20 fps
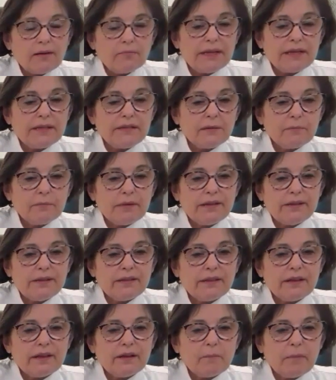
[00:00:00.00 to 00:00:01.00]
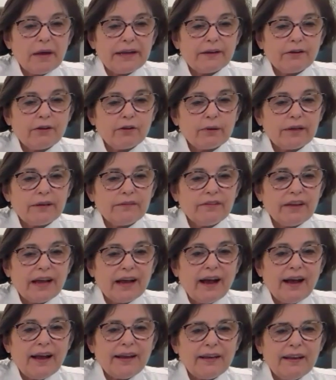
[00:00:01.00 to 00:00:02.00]
Make them in the microwave.
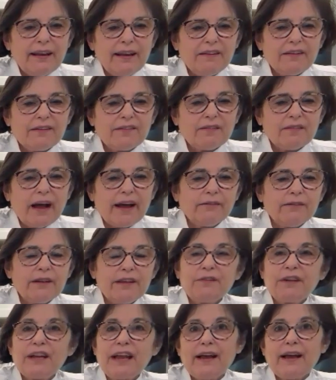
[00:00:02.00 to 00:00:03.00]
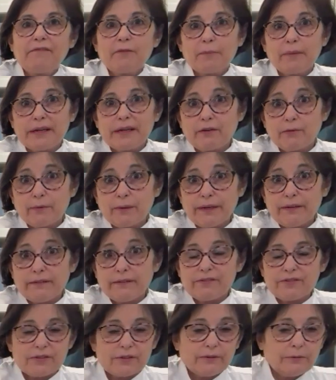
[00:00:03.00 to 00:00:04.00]
Yeah, I don't even have a
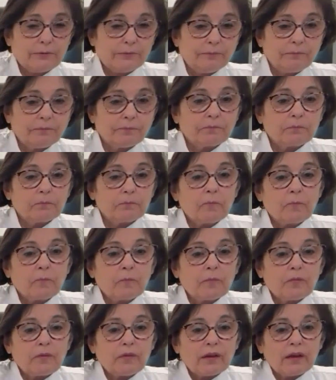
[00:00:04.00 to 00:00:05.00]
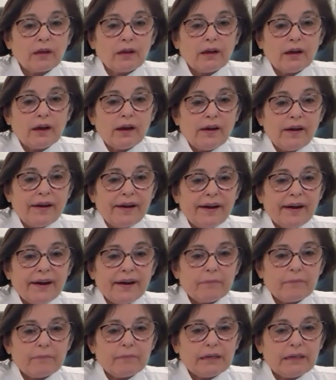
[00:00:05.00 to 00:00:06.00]
microwave, so
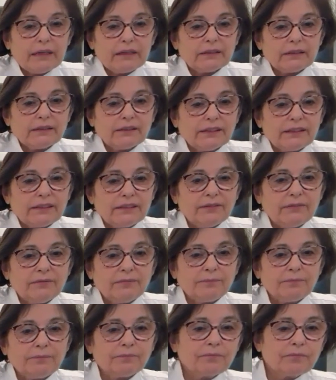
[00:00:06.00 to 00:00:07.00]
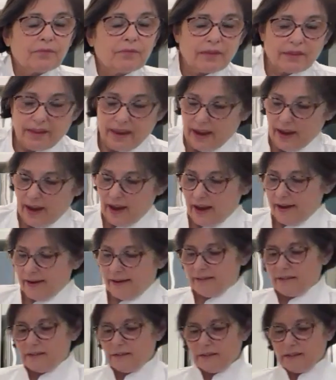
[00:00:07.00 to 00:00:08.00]
I'm good.
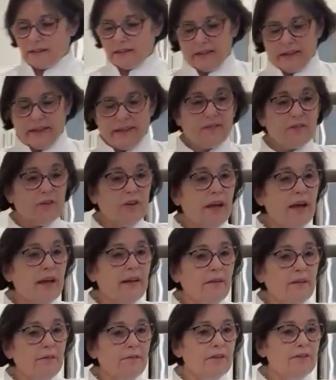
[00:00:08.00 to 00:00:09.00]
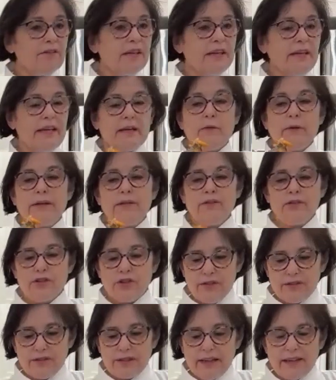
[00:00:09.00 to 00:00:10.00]
Yeah. So I don't know if there's any
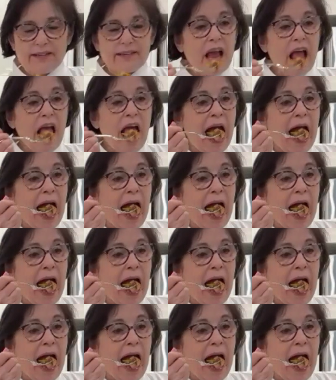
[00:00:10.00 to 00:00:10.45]
questions. Yes.